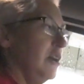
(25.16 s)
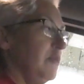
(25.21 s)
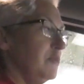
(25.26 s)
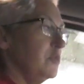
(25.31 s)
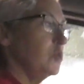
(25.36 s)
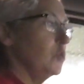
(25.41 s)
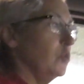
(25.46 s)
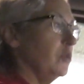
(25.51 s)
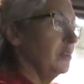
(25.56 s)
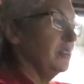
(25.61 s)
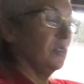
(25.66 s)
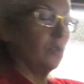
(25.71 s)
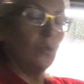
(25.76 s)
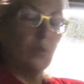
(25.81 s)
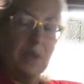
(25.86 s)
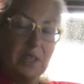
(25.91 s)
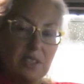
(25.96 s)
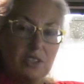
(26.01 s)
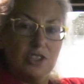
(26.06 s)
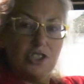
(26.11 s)
up toward the
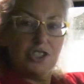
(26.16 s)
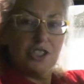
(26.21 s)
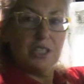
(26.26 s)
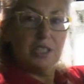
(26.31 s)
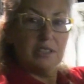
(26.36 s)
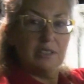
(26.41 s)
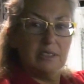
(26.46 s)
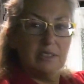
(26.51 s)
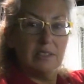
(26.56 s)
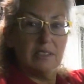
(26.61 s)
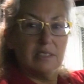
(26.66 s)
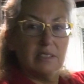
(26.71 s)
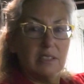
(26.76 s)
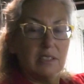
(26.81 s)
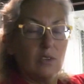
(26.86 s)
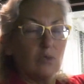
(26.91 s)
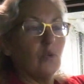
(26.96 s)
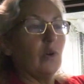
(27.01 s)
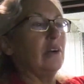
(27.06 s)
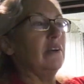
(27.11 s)
windshield,
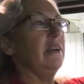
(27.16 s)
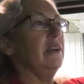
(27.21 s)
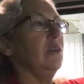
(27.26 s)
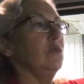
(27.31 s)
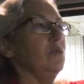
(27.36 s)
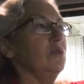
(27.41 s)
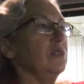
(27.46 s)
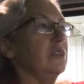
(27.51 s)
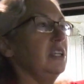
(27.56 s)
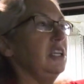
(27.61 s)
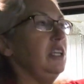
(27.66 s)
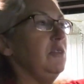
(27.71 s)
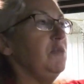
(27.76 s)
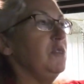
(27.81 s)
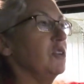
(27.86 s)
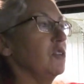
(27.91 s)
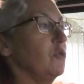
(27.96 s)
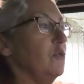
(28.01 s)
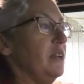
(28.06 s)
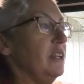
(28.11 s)
where it will keep
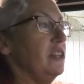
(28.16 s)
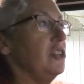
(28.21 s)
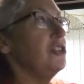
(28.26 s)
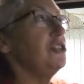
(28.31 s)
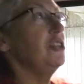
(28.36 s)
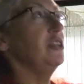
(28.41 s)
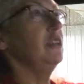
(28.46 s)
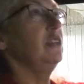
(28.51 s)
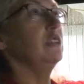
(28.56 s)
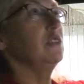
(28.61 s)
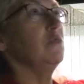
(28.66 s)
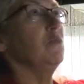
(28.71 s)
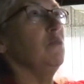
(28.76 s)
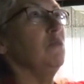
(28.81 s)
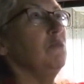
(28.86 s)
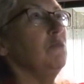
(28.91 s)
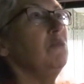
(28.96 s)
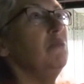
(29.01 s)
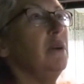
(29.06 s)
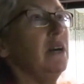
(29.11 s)
your windshield
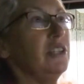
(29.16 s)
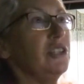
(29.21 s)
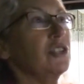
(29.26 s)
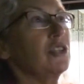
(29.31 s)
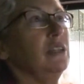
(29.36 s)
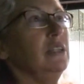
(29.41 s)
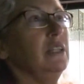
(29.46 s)
much